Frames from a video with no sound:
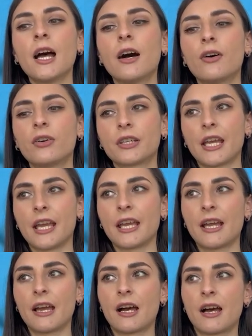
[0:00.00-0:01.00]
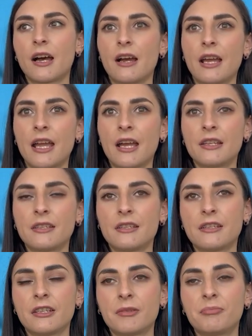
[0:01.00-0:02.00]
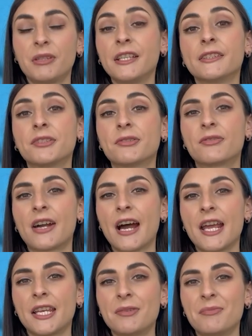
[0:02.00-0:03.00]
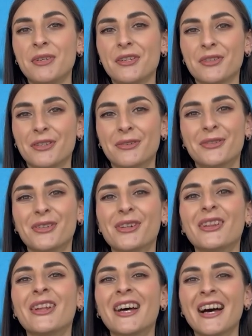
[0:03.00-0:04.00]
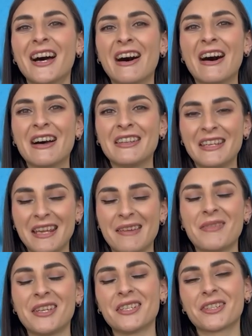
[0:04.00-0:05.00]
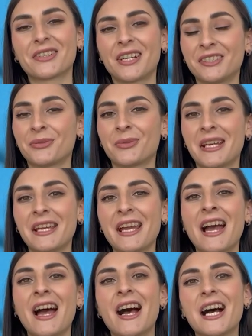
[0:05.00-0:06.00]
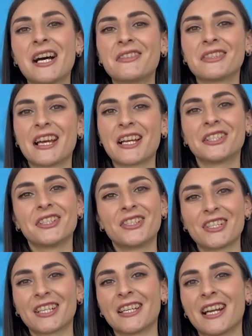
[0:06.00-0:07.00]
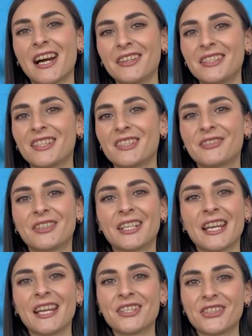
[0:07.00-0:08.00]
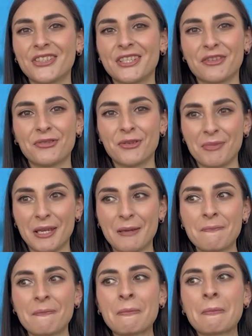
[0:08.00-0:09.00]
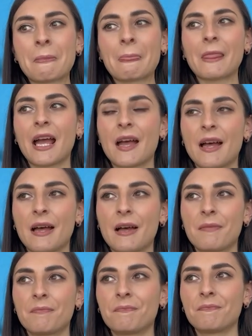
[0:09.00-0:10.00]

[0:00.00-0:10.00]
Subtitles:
Okay, please write me your full name in Ukrainian way. I would like to check it out. It is very interesting for me. And